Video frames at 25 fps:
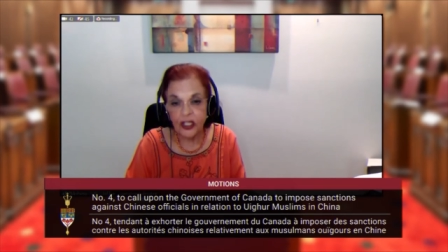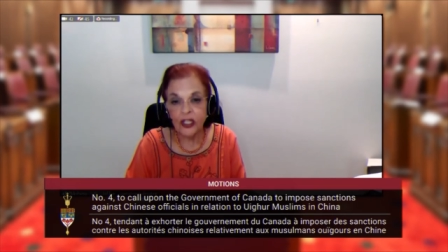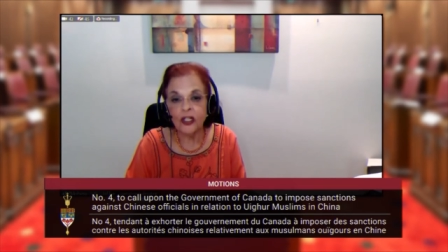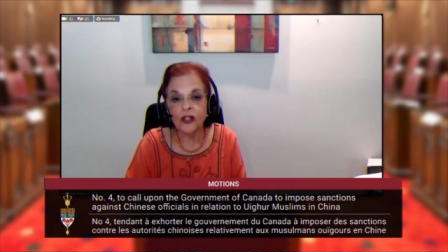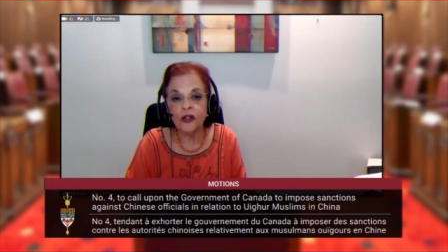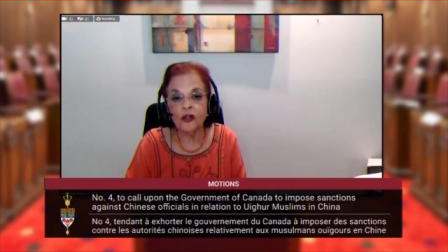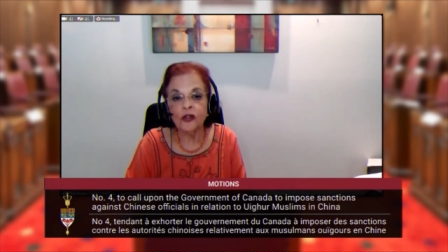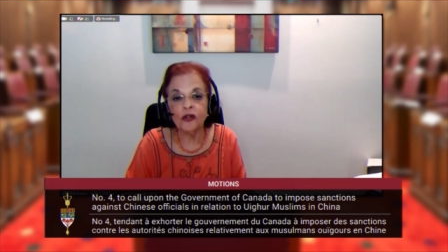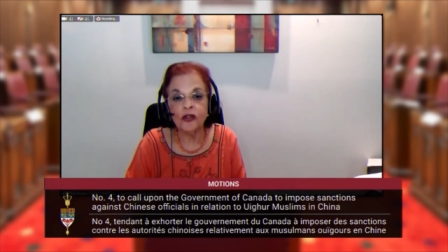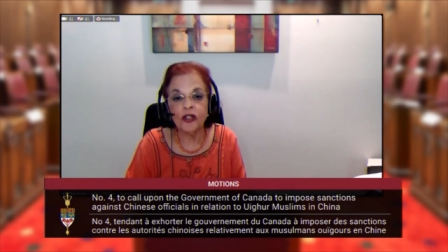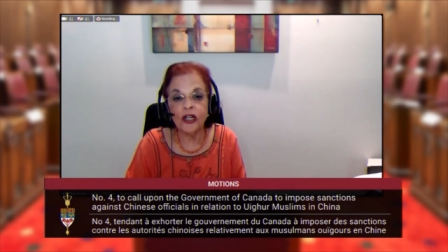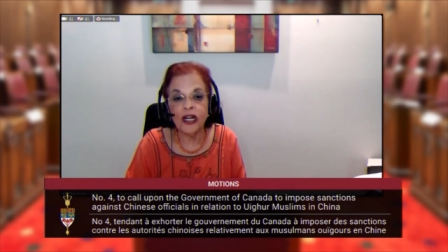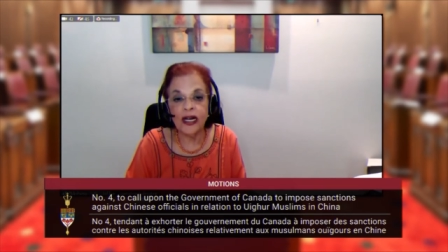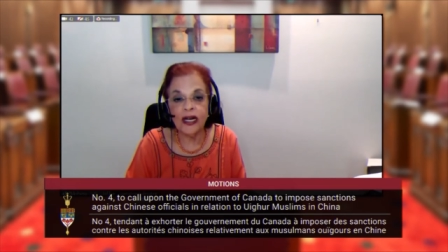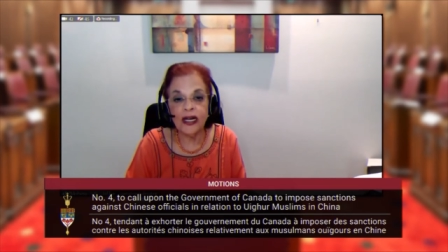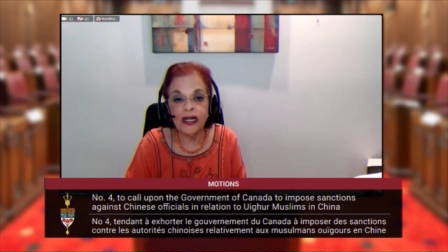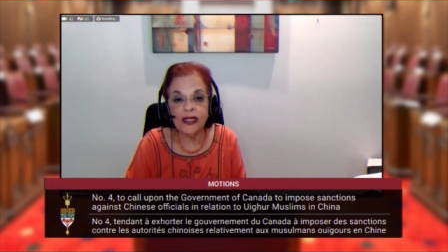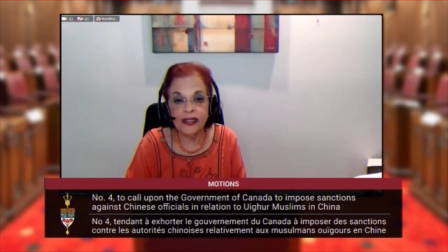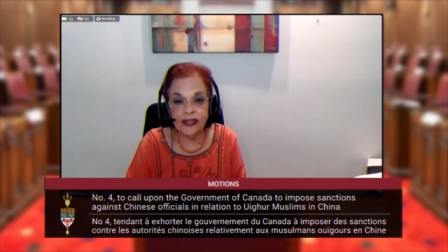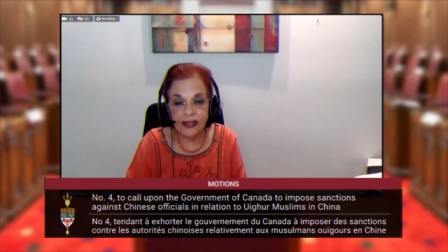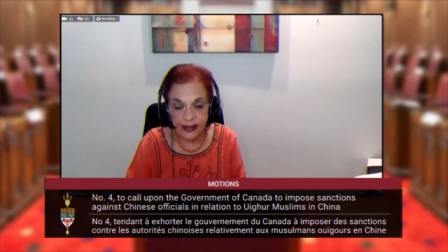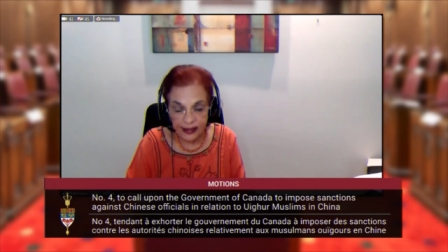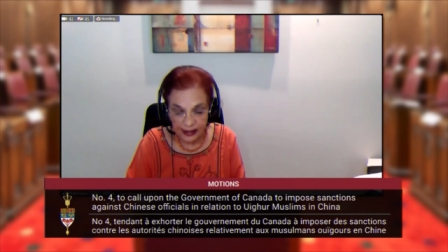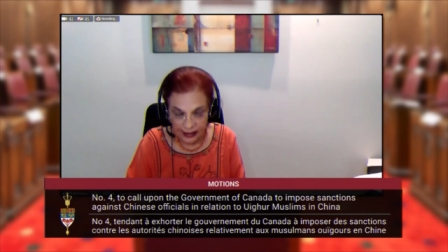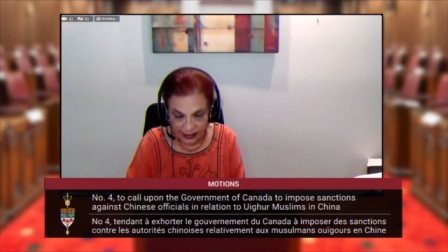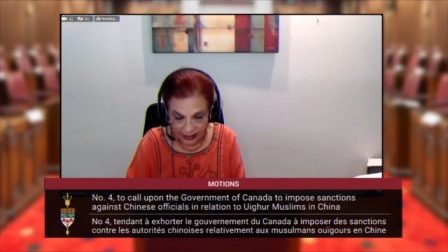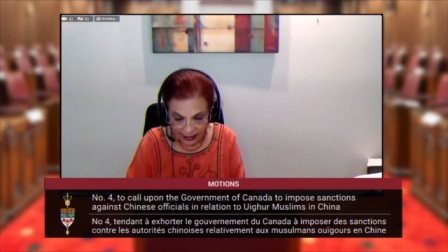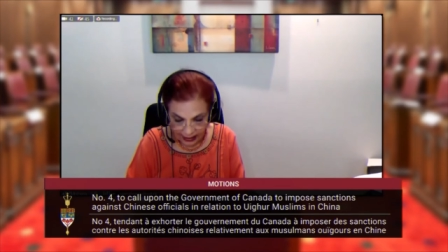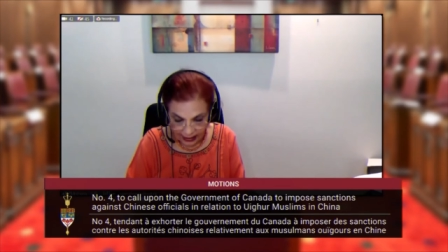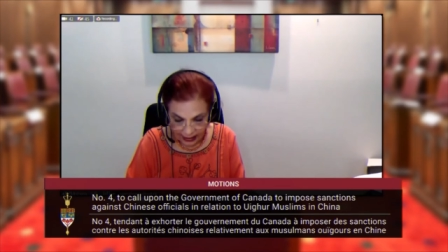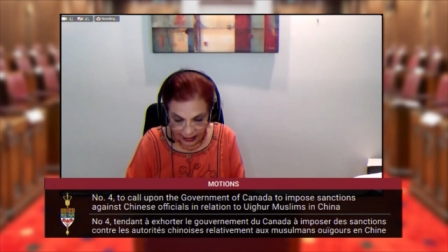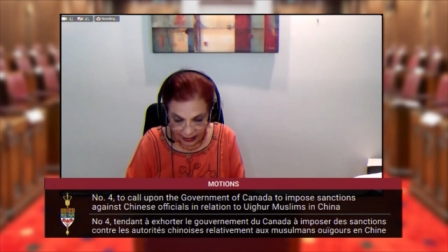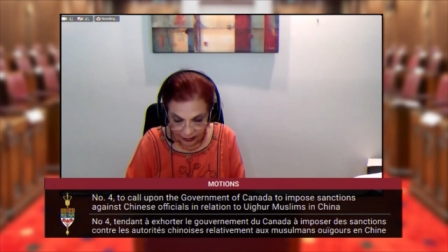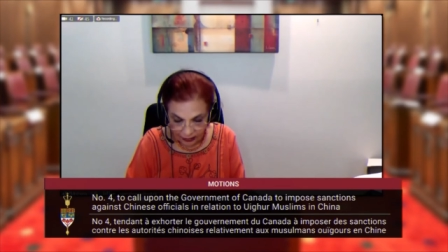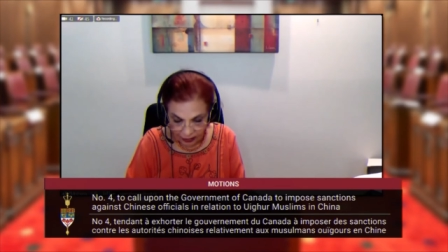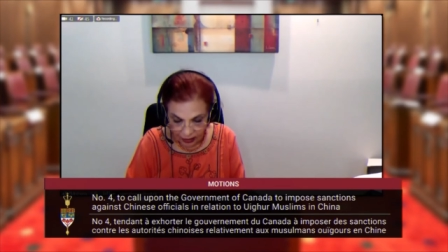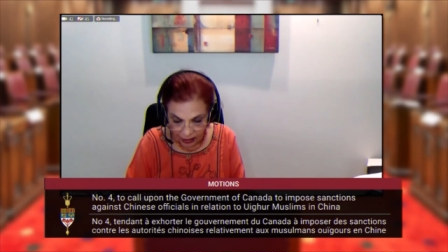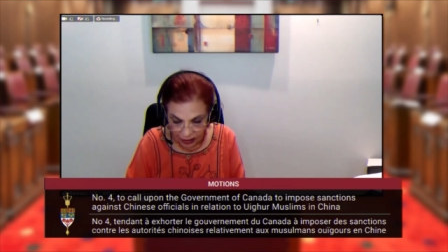Qurans
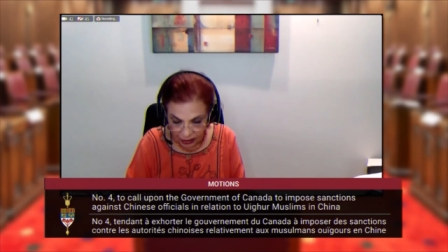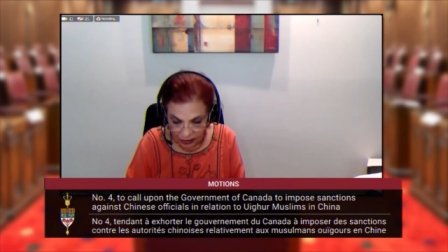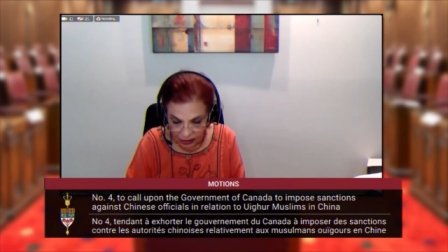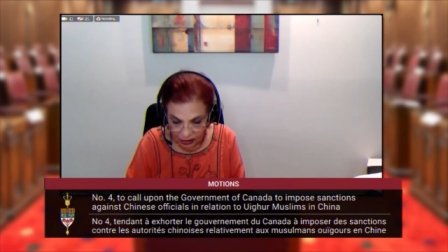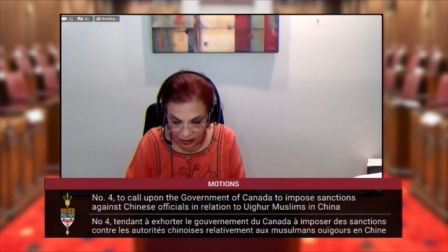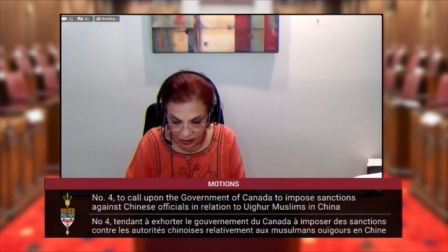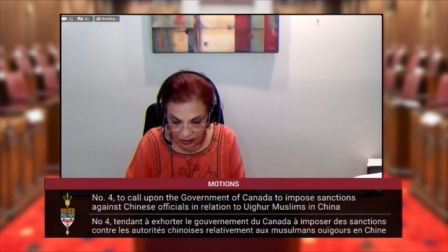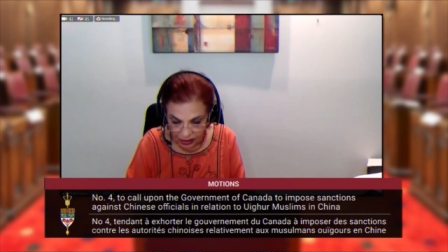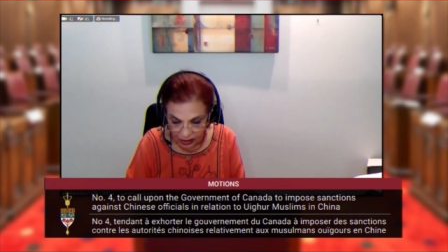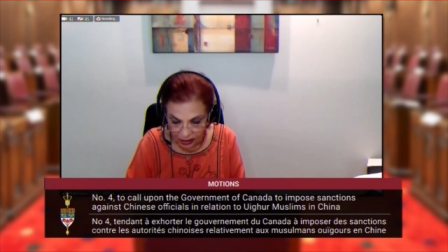religious